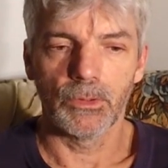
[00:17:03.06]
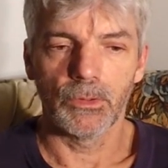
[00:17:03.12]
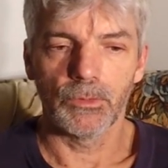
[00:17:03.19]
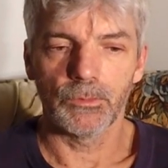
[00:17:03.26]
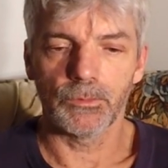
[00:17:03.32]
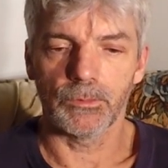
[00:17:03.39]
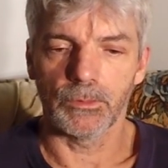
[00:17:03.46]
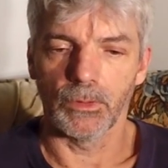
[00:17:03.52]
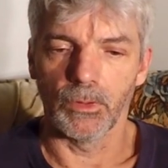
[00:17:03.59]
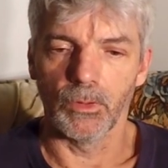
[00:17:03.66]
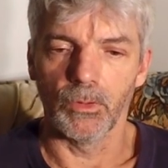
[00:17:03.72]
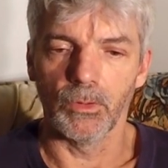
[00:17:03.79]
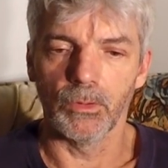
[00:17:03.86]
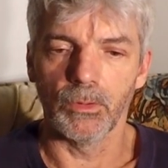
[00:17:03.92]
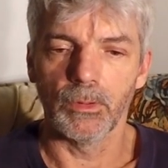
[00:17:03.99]

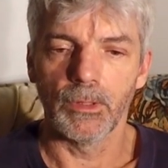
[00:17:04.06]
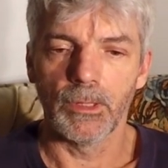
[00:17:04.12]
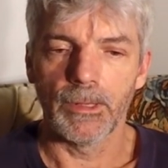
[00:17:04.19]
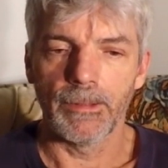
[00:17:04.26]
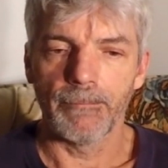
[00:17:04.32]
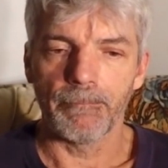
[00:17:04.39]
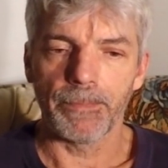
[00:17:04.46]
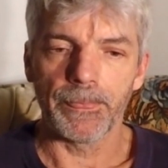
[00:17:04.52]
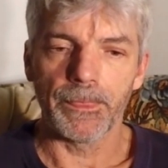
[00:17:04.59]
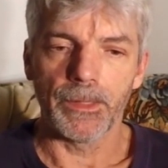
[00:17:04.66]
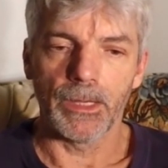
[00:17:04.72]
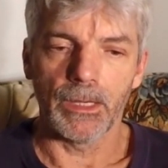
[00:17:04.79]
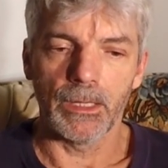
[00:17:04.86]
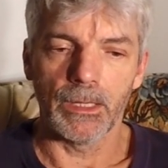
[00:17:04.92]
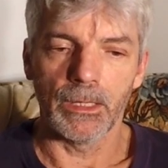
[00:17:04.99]
So
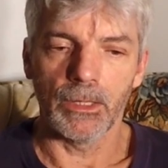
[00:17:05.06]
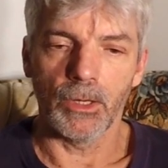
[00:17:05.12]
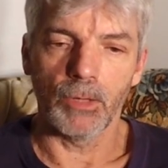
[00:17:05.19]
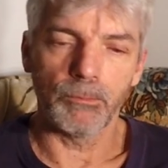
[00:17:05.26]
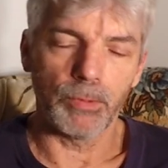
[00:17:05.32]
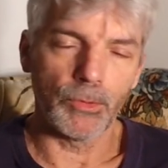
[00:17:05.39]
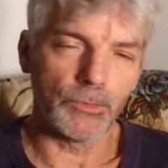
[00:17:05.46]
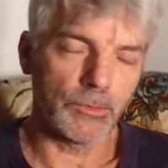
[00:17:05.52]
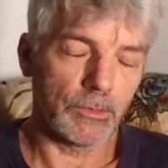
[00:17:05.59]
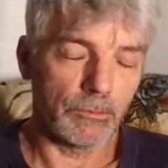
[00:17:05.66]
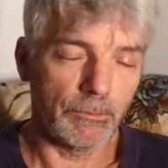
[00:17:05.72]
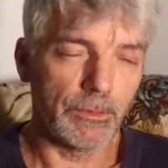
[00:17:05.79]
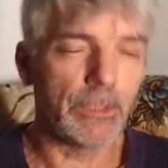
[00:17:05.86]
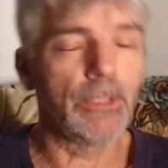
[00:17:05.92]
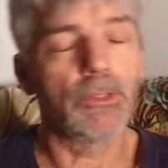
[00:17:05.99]
I'll post a
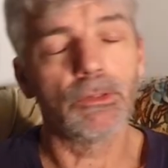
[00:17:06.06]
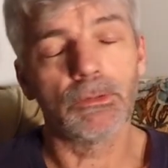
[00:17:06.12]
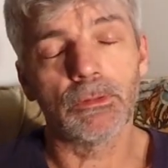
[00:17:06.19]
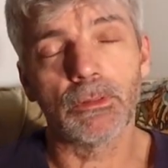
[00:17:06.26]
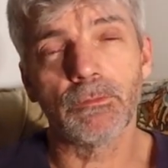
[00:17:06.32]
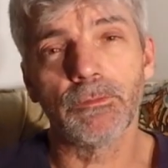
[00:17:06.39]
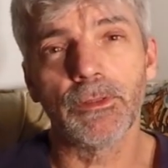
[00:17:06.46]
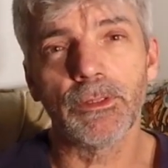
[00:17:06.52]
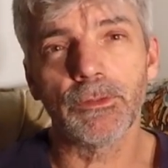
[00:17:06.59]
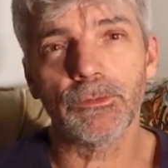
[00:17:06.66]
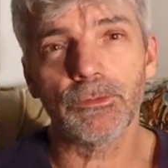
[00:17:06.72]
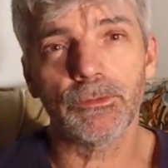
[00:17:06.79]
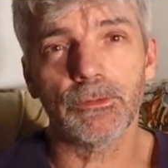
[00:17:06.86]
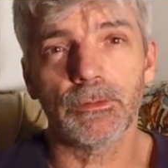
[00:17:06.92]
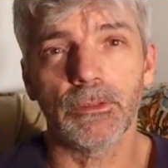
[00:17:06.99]
video of
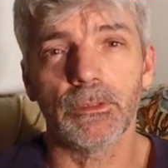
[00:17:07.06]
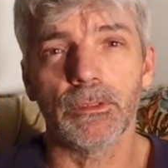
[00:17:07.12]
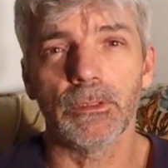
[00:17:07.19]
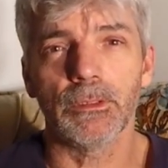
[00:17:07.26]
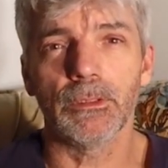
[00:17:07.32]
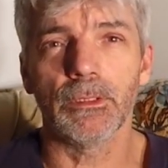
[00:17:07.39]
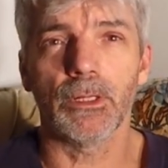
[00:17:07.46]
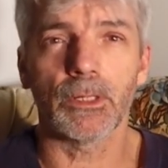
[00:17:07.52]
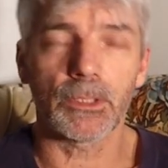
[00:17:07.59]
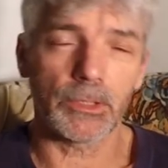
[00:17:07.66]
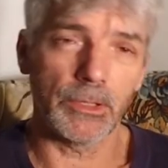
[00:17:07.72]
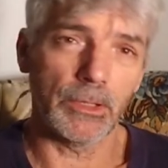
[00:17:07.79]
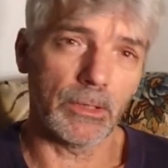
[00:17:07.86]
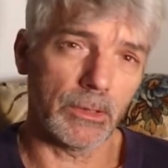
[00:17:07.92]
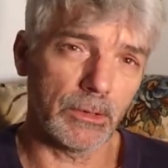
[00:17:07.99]
this
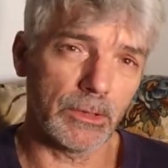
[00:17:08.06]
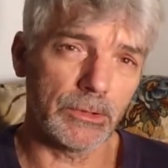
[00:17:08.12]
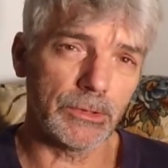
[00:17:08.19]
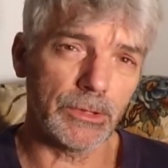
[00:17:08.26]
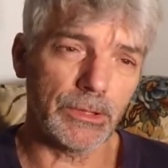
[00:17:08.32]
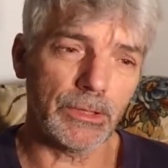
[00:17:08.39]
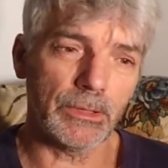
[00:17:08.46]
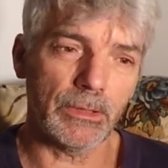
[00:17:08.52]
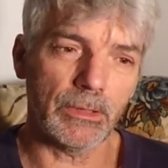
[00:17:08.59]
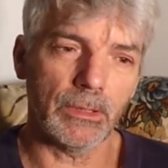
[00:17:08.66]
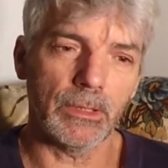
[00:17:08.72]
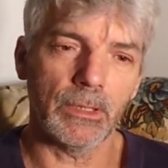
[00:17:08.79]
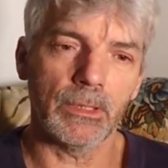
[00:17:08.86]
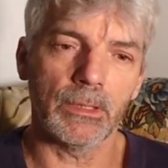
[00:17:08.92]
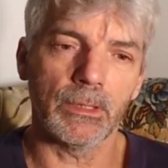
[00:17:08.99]
archaeology
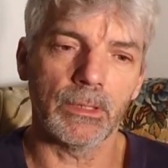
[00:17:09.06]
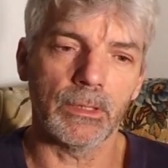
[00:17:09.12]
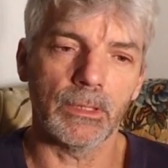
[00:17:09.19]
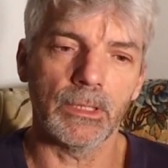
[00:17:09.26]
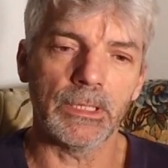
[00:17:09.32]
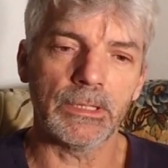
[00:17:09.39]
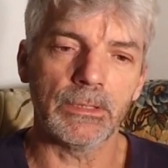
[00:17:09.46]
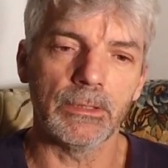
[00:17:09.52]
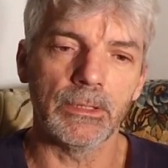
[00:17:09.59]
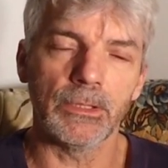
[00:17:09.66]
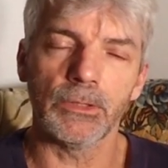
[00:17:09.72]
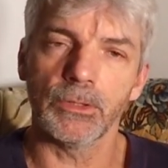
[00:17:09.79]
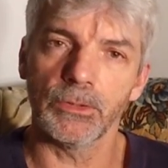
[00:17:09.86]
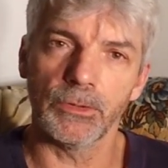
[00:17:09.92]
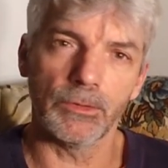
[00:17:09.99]

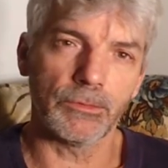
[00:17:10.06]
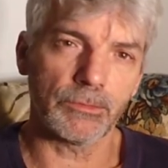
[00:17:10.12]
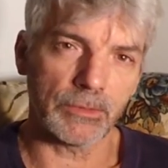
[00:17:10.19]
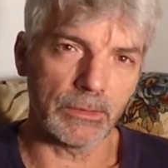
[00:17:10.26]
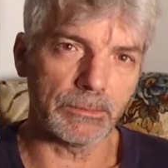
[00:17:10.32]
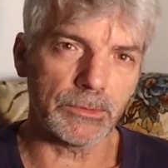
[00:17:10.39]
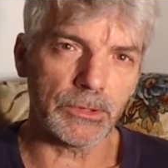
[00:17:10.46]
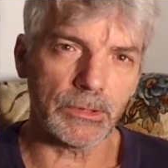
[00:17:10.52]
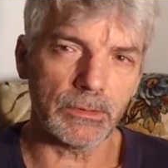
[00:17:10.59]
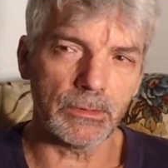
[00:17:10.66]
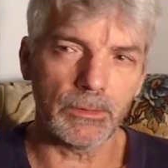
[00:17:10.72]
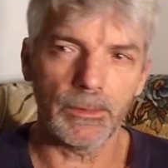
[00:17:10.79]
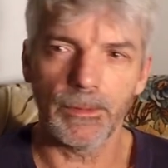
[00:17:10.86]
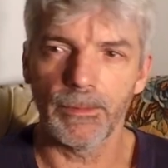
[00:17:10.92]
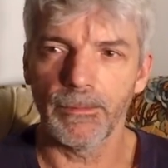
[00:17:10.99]
in the description.
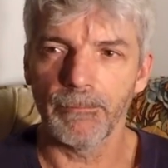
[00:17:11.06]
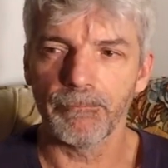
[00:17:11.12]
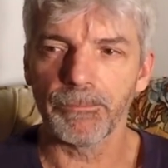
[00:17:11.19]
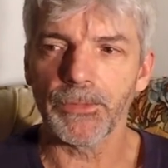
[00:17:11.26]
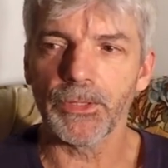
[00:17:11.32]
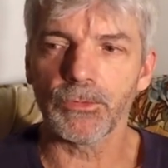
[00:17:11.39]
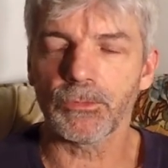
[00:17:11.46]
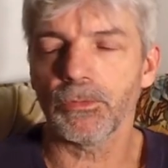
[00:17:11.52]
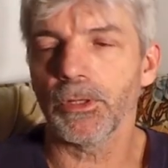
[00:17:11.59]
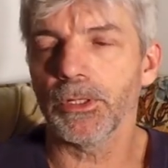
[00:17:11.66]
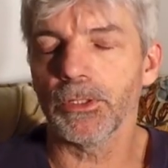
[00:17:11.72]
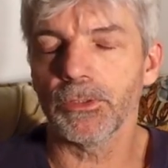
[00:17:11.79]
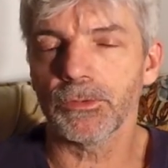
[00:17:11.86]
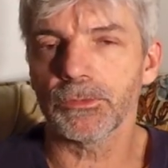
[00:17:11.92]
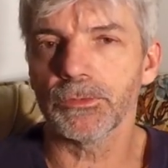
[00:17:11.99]
It's quite
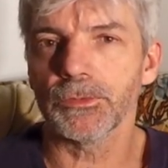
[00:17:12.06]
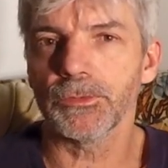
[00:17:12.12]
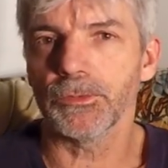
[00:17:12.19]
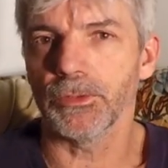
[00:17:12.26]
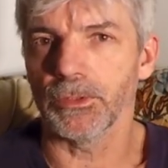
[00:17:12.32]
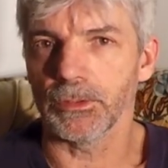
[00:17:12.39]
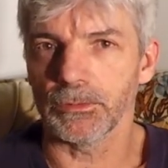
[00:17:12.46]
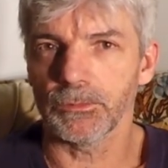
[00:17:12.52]
interesting.